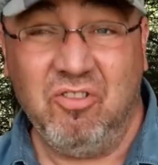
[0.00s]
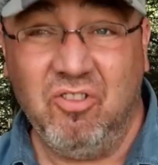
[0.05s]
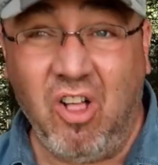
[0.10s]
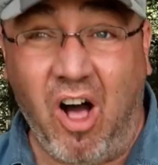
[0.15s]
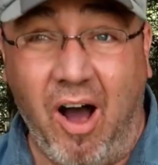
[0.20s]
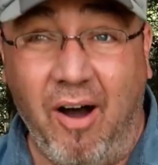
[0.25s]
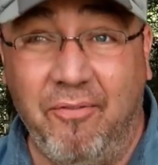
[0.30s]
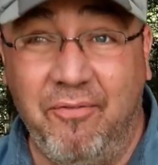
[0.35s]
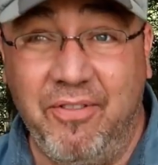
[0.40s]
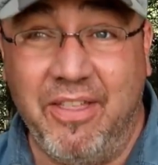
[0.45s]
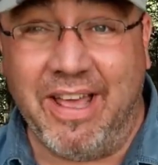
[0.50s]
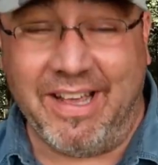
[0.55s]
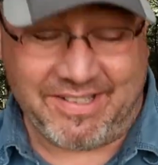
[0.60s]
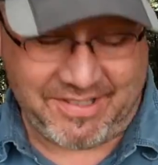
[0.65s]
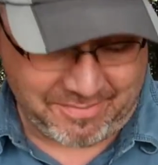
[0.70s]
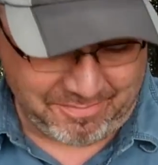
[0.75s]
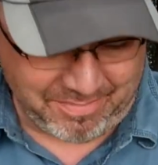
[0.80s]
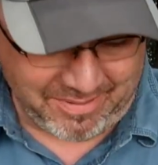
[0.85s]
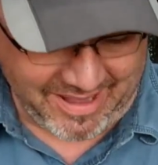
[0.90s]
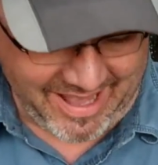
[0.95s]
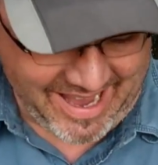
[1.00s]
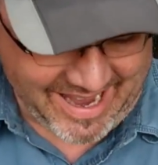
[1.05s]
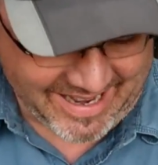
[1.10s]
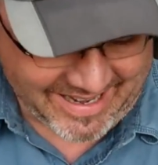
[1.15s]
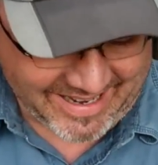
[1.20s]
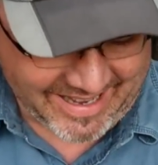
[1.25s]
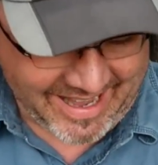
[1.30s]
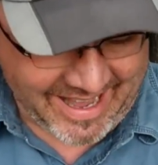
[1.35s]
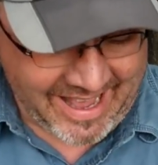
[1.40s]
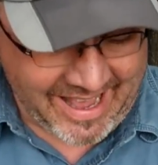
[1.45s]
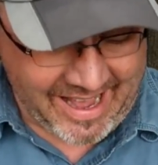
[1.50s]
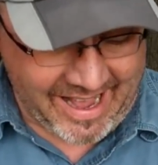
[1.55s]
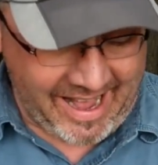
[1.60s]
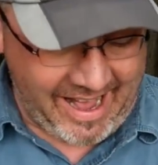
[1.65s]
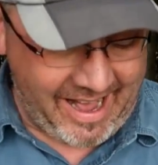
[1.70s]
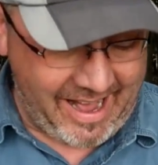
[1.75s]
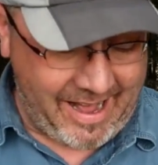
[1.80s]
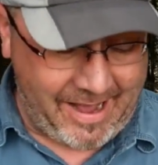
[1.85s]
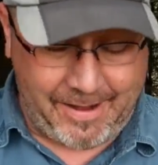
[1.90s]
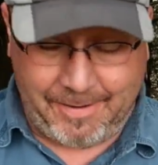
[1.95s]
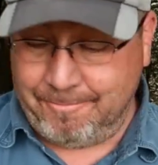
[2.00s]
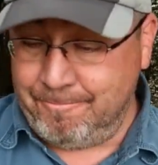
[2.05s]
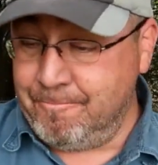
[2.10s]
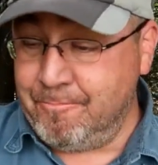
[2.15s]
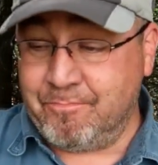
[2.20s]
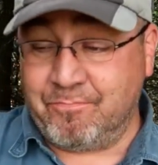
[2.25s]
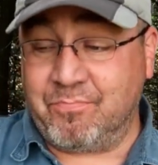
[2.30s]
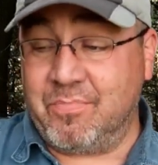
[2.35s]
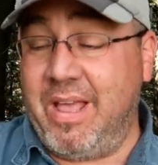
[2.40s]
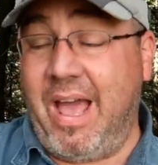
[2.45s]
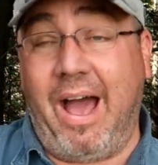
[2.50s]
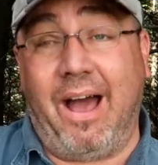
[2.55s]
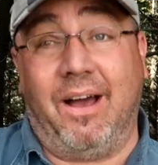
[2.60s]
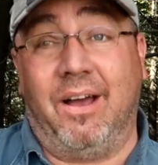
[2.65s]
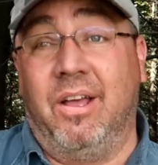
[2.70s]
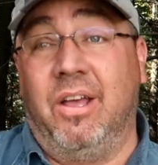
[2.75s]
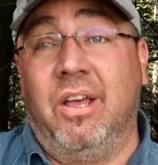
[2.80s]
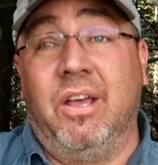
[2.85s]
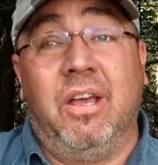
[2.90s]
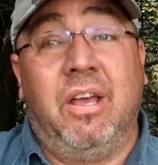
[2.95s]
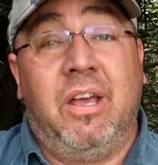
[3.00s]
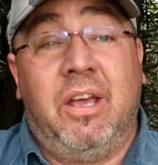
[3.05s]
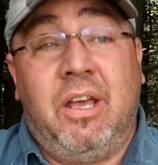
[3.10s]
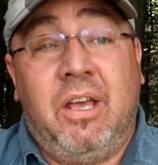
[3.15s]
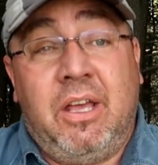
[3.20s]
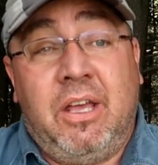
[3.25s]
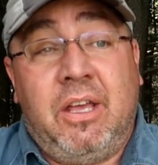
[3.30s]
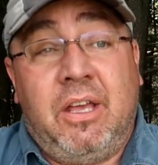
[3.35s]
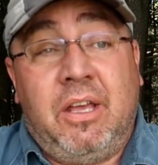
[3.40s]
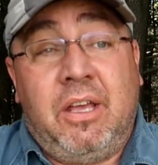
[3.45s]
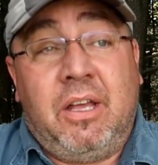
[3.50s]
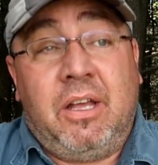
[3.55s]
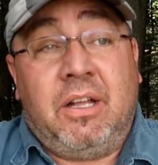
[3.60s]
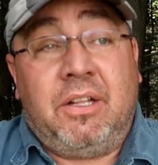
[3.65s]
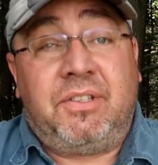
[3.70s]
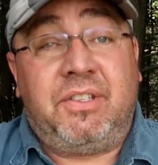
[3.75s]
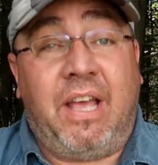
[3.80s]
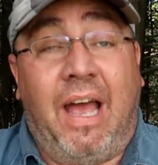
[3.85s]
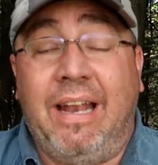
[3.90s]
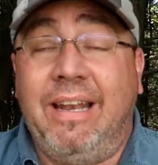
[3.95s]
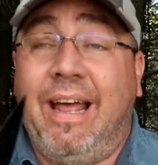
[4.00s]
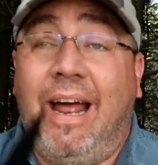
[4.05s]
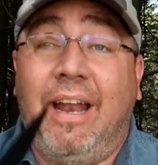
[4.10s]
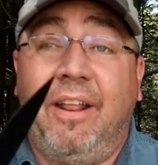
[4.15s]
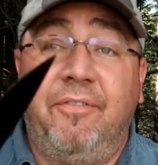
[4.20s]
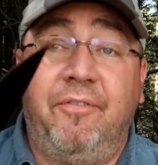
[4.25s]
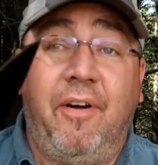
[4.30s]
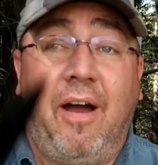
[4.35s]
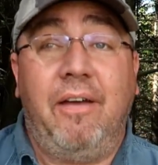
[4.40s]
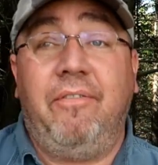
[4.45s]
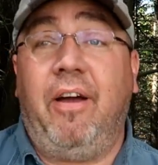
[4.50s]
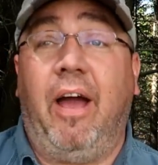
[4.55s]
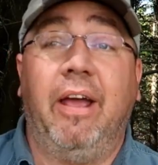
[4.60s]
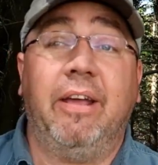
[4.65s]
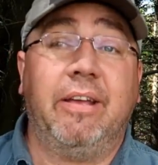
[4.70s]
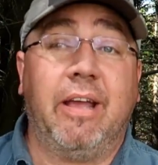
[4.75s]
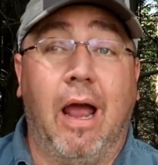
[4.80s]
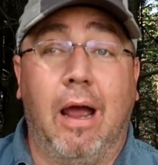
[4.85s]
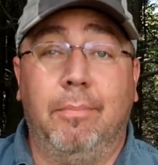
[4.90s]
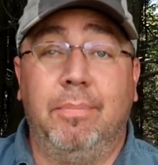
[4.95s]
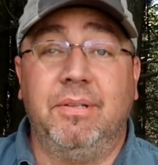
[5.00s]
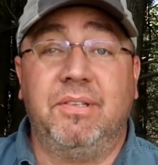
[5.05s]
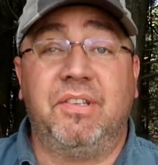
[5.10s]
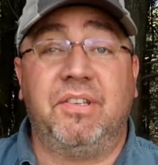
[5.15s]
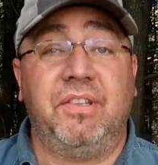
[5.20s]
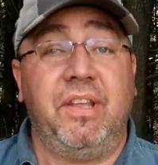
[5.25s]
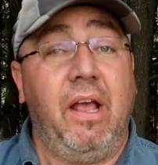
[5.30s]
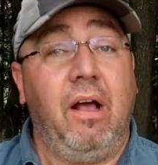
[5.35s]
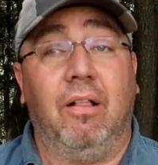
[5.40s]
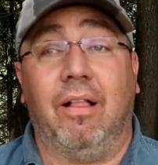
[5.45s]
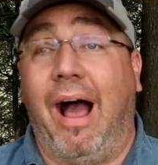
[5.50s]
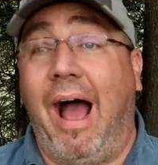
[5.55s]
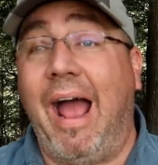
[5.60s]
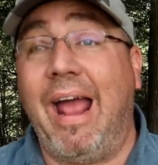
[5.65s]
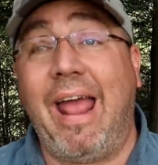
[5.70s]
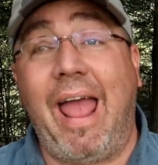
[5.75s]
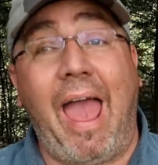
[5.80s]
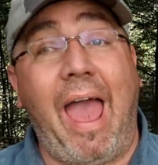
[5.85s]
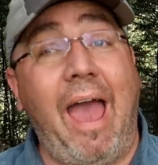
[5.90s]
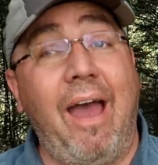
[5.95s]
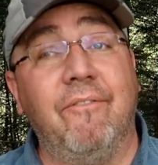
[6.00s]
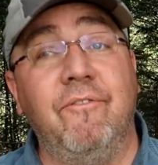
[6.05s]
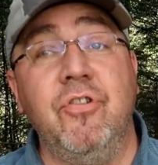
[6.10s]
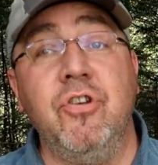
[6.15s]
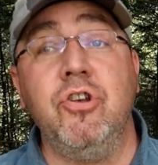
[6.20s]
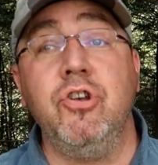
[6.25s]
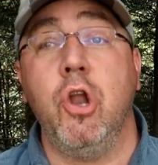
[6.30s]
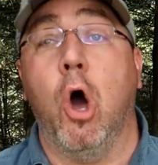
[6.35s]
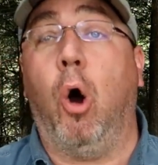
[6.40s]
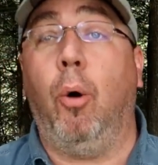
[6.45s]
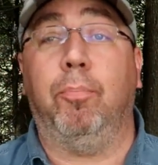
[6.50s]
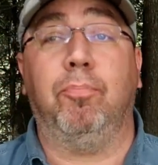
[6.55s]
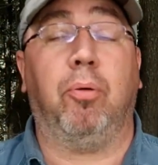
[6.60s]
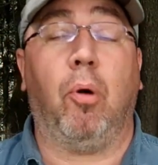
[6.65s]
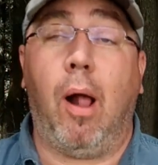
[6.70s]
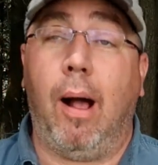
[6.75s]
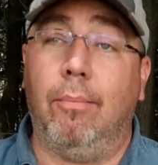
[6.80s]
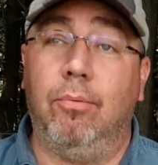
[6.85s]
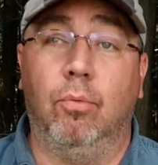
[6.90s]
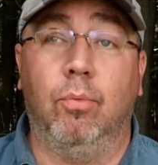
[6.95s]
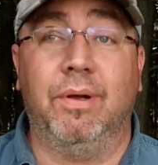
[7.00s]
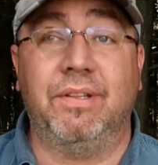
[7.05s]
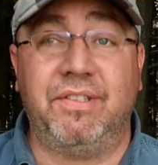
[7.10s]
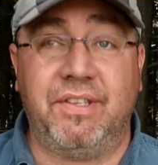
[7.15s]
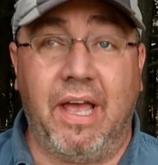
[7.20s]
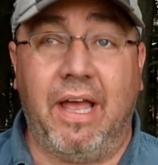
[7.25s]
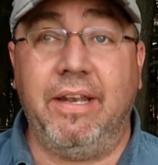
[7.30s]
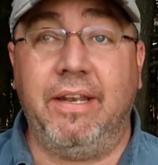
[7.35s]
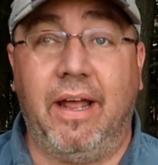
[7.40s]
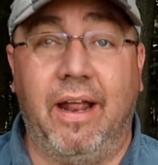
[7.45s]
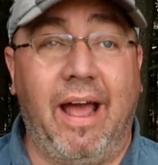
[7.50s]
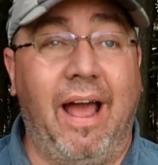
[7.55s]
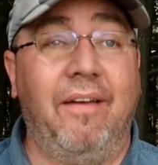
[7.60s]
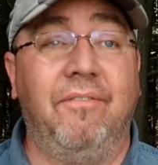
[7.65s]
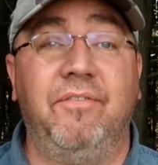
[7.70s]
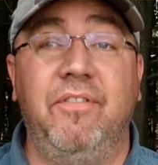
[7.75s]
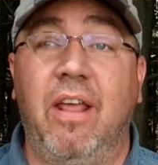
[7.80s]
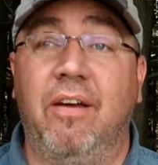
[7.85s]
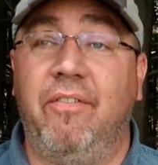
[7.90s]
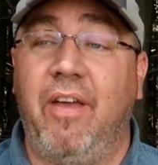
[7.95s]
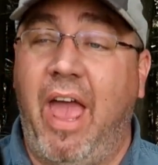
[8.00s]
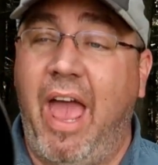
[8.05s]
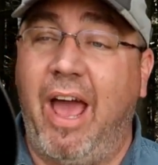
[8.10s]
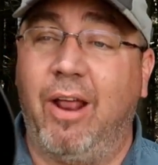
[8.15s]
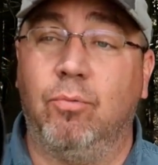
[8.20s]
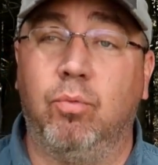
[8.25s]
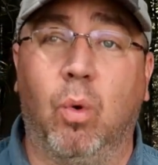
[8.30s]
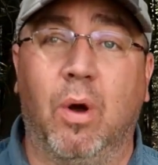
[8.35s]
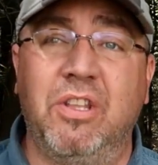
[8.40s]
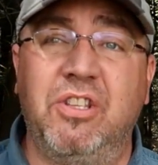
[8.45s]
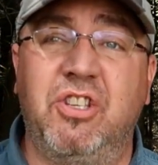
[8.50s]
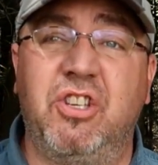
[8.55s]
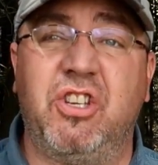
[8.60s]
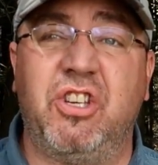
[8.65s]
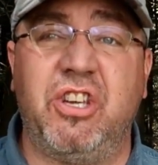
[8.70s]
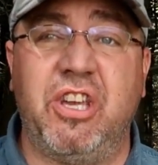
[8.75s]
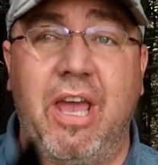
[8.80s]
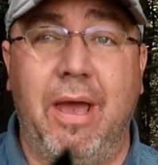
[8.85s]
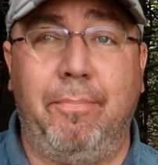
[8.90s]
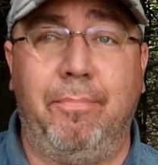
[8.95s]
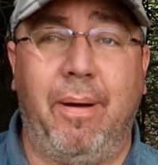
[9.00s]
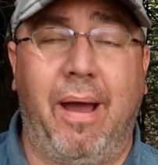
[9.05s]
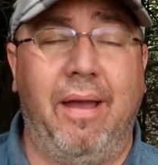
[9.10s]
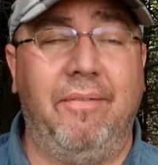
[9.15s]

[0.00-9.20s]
Love this blade. Yeah. 1095 high carbon steel. I have no problem with 1095. I've never had one chip.